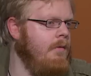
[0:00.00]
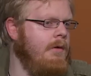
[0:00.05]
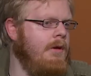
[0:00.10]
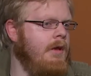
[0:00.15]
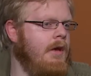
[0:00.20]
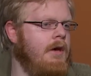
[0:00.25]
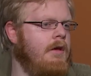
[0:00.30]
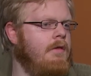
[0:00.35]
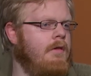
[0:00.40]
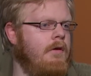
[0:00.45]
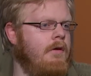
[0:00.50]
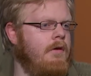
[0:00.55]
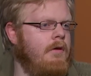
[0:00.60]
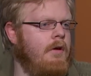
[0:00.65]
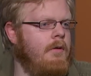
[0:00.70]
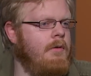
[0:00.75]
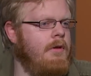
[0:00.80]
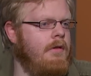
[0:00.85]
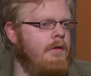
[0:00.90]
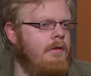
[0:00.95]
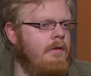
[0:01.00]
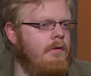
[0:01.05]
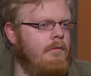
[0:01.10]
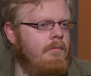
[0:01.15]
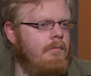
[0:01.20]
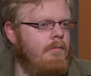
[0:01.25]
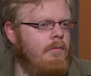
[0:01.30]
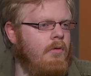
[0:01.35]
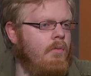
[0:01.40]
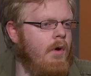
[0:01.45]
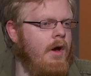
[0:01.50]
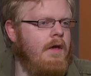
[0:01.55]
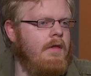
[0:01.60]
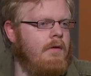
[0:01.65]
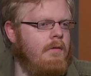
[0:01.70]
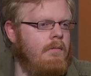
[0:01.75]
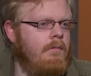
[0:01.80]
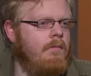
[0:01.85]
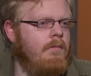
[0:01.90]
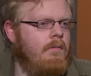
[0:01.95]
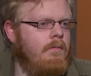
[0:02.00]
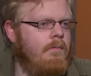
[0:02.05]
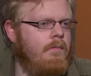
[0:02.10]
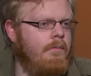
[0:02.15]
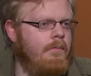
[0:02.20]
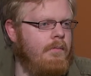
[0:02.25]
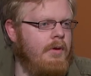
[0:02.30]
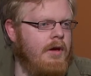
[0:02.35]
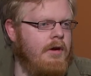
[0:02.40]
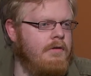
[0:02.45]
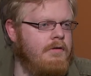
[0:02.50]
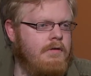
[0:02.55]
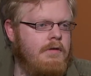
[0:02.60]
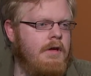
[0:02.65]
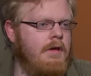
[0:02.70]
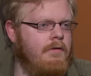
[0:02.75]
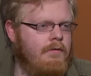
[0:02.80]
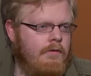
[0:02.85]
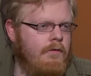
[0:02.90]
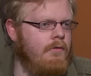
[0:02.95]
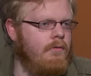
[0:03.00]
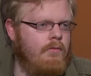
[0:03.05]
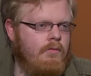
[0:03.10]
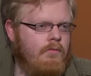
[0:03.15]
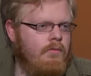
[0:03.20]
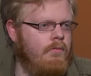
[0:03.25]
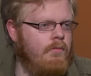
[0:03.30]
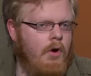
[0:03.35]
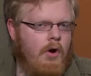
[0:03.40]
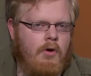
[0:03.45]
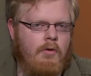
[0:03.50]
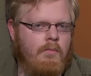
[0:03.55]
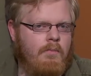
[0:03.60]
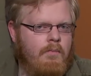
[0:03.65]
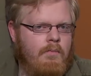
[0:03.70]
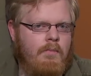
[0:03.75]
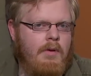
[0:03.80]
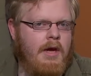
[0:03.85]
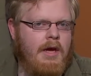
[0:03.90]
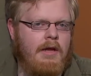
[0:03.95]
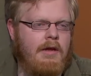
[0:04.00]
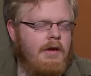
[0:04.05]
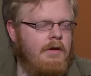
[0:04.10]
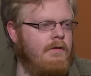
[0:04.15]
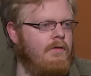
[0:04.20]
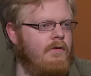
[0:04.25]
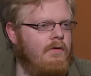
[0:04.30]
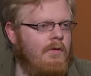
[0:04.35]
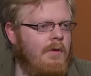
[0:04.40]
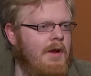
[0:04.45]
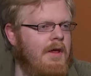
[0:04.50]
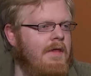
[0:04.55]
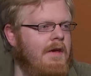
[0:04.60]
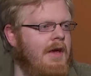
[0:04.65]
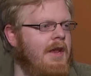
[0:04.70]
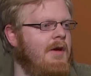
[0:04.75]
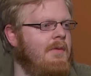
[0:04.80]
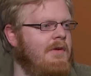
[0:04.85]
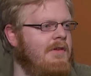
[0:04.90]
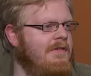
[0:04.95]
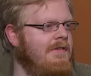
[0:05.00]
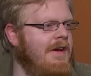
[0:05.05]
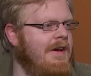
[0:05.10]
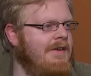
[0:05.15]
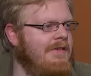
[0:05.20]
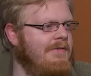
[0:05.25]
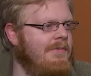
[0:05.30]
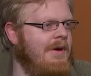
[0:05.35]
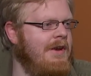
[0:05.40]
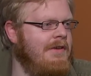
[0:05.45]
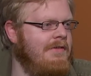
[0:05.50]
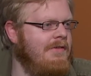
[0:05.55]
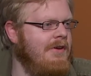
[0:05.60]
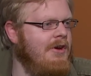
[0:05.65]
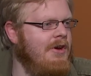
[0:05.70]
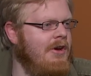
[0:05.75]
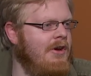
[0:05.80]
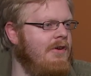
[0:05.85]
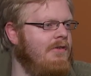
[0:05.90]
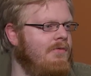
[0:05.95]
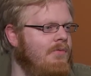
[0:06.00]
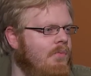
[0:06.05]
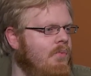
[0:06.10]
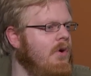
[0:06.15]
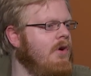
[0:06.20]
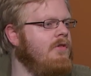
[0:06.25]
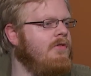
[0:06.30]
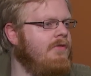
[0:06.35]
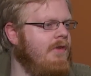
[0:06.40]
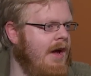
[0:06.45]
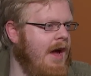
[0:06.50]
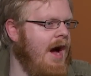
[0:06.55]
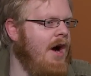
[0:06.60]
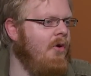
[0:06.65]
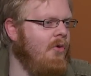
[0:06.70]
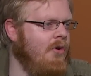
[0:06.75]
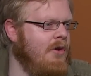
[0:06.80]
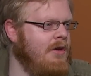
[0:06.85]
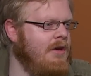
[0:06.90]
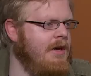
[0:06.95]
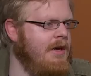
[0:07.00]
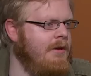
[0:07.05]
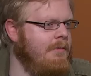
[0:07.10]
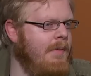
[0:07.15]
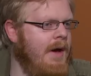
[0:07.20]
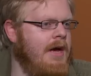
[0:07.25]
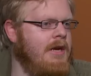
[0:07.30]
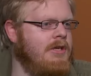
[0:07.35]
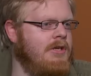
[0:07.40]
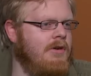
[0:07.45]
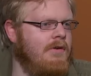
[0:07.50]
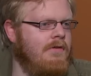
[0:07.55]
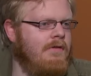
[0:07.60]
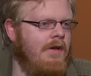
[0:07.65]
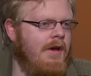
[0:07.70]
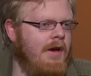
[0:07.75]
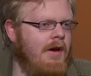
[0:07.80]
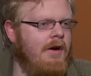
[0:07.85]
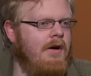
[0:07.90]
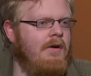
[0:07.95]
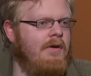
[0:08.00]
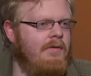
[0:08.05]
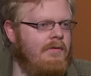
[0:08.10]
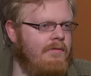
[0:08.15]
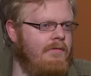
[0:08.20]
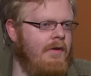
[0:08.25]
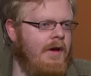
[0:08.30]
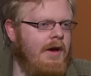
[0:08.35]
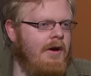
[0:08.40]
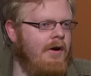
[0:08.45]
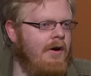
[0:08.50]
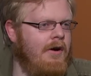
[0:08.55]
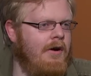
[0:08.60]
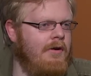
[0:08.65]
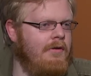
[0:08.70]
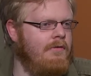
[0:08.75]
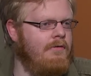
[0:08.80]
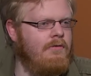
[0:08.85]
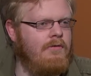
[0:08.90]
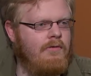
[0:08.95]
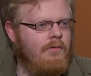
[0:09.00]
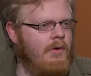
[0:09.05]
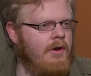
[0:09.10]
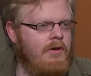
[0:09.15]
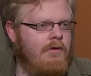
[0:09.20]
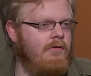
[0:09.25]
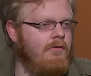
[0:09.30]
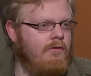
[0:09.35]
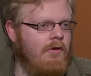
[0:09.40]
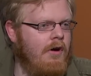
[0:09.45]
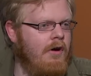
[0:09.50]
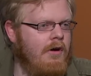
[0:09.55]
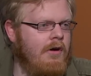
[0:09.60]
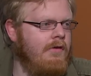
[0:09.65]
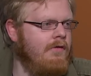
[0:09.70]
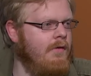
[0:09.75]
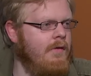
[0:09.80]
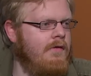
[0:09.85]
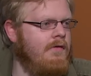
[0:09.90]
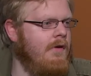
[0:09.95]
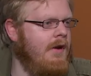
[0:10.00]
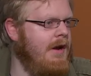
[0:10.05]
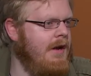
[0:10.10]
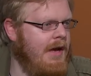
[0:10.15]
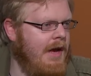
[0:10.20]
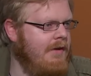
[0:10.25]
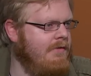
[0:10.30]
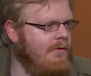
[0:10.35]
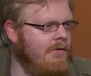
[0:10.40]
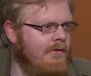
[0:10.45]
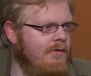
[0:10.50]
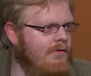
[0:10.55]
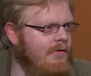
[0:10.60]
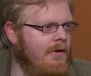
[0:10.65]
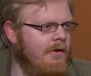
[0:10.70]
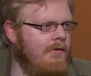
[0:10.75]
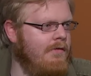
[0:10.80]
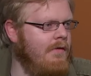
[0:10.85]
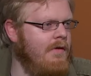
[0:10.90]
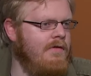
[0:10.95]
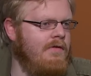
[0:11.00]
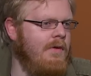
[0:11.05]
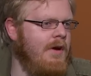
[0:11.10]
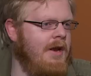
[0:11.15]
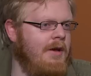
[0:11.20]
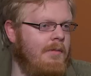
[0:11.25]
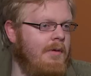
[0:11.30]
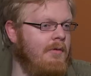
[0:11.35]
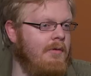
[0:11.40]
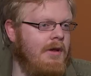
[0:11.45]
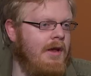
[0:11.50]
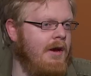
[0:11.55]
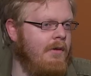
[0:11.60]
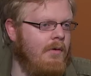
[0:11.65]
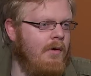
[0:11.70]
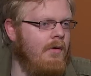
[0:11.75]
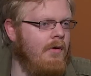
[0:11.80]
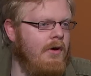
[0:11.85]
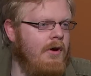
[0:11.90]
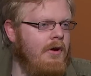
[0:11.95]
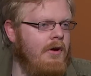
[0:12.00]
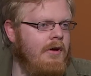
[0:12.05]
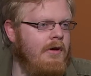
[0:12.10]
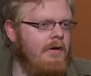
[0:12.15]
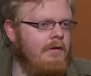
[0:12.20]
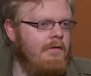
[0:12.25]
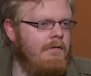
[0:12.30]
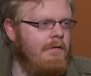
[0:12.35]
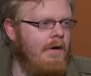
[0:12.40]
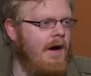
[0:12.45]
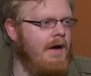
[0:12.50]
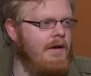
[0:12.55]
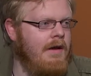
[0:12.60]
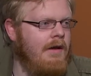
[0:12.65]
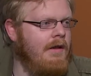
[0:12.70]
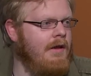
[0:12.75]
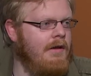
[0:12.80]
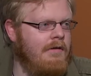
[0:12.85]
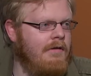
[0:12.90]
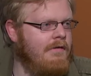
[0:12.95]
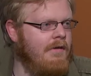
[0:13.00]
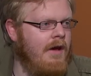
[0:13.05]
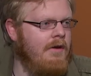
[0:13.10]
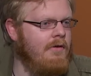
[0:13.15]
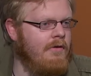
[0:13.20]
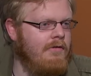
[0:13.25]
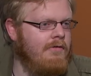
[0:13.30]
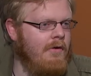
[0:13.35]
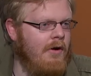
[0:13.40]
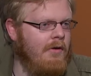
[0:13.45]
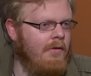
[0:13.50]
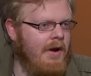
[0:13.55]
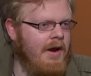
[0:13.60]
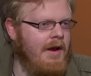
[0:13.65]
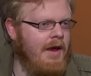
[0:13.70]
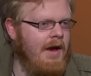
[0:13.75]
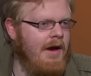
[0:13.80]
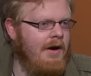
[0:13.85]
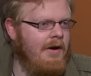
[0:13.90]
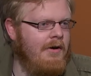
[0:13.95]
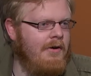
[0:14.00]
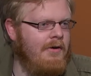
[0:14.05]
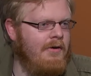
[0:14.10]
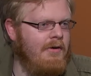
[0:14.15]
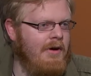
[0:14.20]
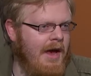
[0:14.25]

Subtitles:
mean, like the way that players see it, if you are paying attention to anything anyone says, right, is we'll say outwardly in patch notes like, oh, Veigar win too strong is frustrating, Cass win too strong is frustrating. People are like, well, Vi, Diddley, and Lysandra are strong right now.